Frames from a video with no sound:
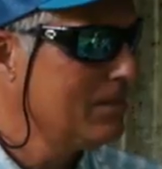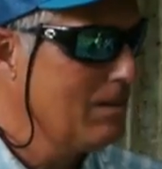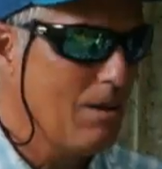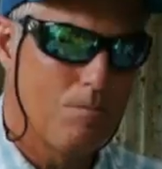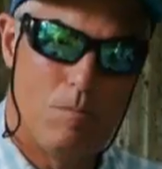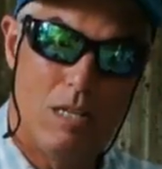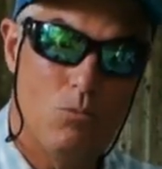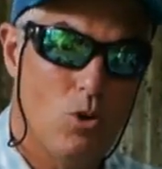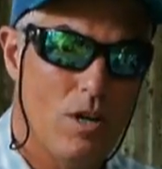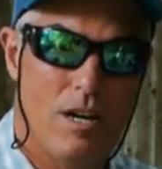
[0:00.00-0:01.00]
That
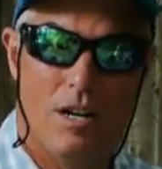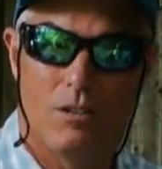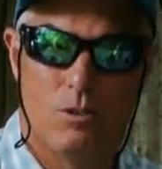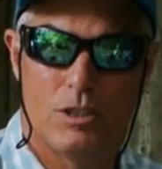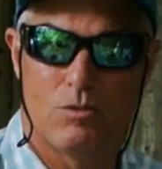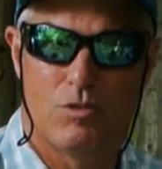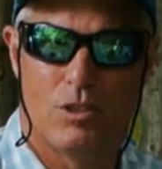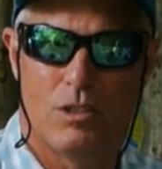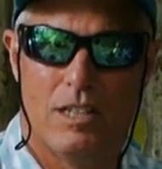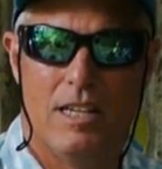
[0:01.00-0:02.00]
meanwhile,
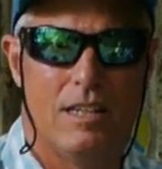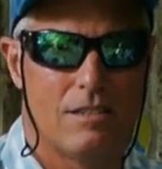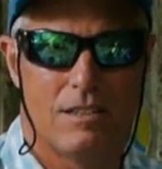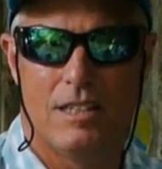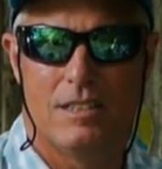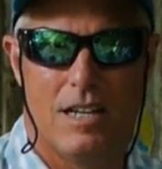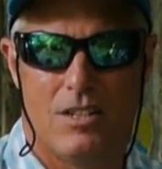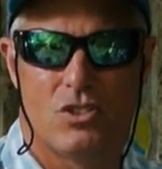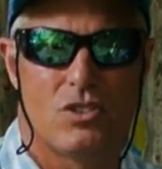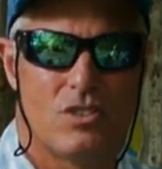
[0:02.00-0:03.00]
Lewisville Lake, Lake
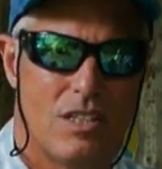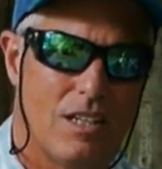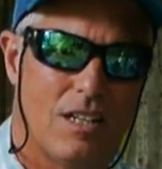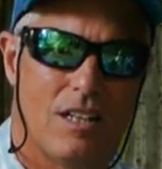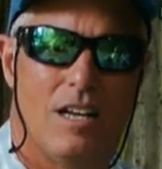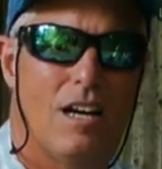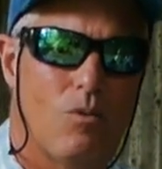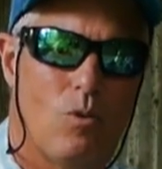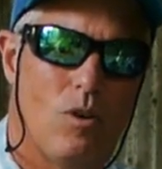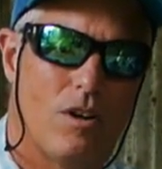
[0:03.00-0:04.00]
Dallas is getting a lot of
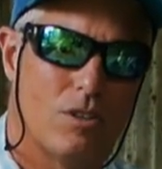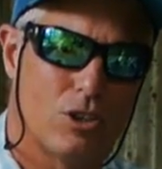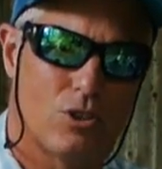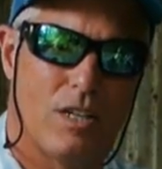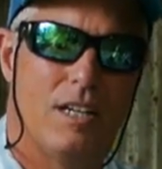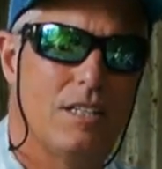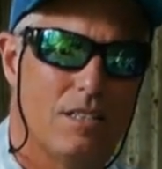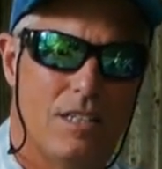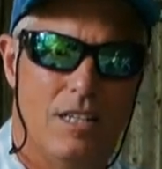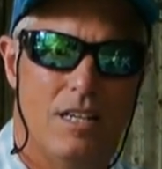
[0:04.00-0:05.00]
water straight
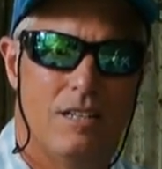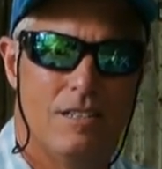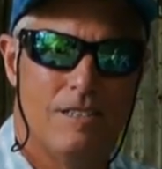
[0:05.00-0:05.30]
into it,